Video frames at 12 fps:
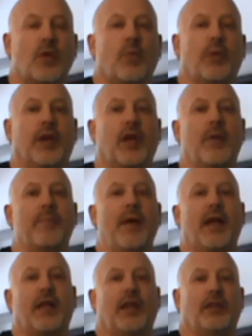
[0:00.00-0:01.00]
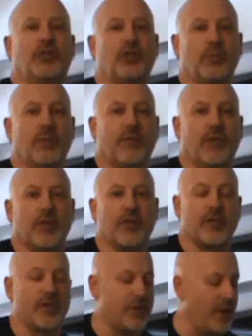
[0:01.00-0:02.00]
when they come back in, there's 2 more
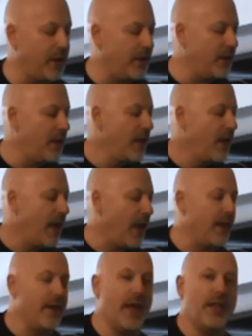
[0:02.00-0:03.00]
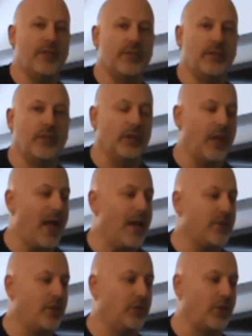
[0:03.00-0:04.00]
verses of singing, and then the
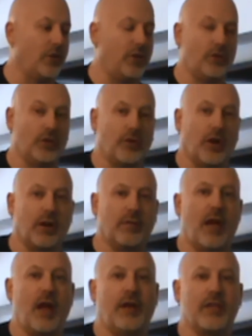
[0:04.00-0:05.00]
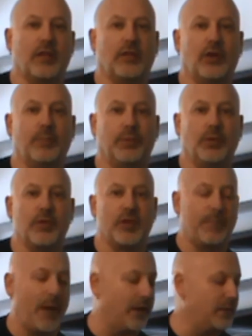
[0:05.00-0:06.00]
last turnaround is a little bluesy
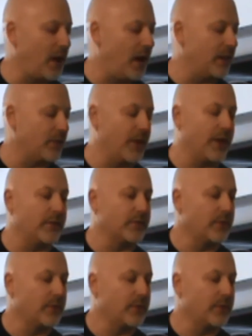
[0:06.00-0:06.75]
pentatonic thing.